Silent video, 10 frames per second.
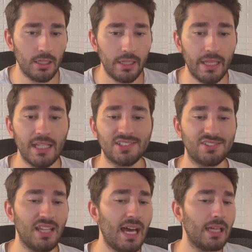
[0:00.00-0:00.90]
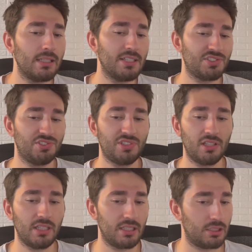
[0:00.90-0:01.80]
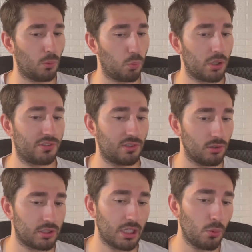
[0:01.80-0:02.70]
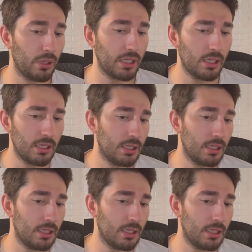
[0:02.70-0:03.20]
It's not necessarily the worst looking wing.